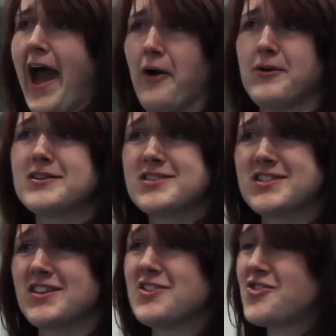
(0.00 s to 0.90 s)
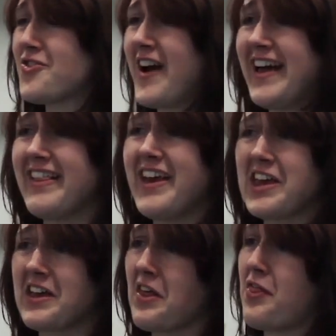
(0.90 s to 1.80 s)
Hours? Try
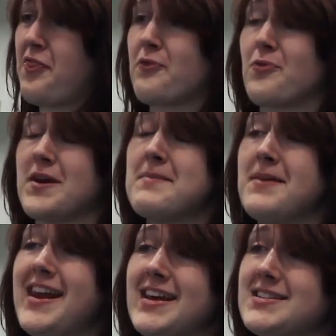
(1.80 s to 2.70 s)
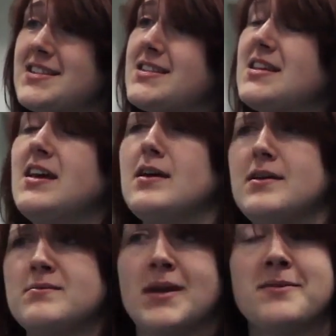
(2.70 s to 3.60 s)
like three minutes.
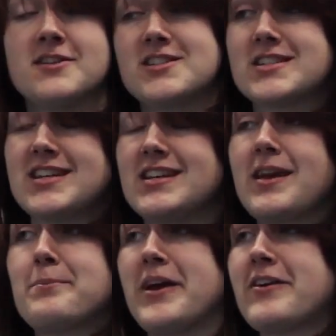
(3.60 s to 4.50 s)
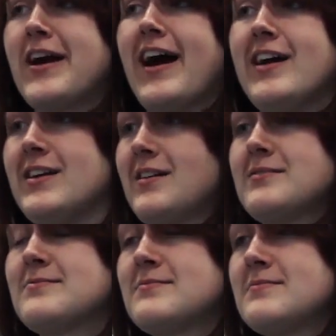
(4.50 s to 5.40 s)
Maybe you just need to get better at hiding.